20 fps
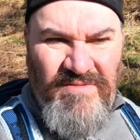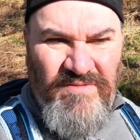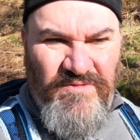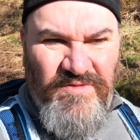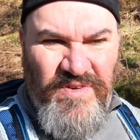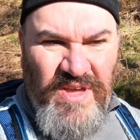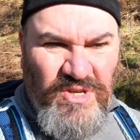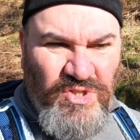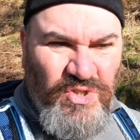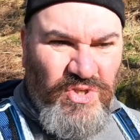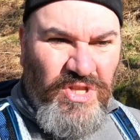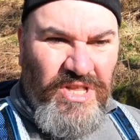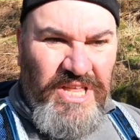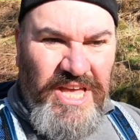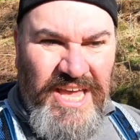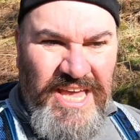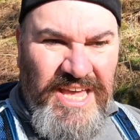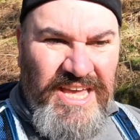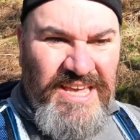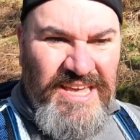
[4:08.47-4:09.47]

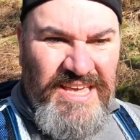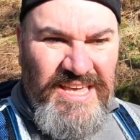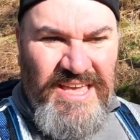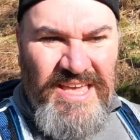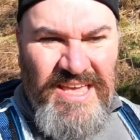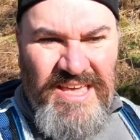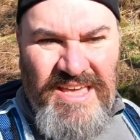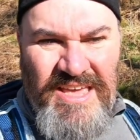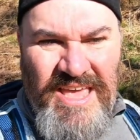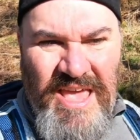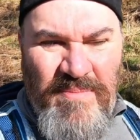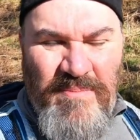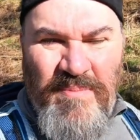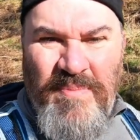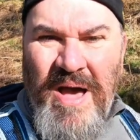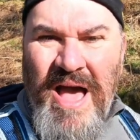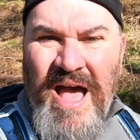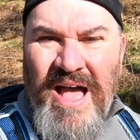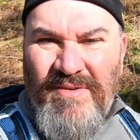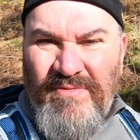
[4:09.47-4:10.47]
visually
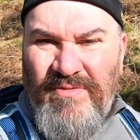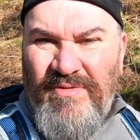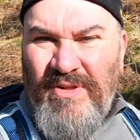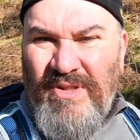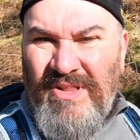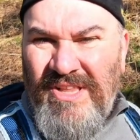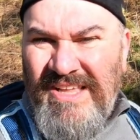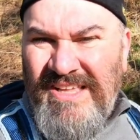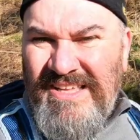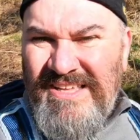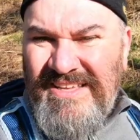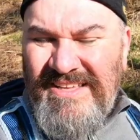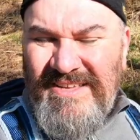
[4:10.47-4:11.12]
impactful. What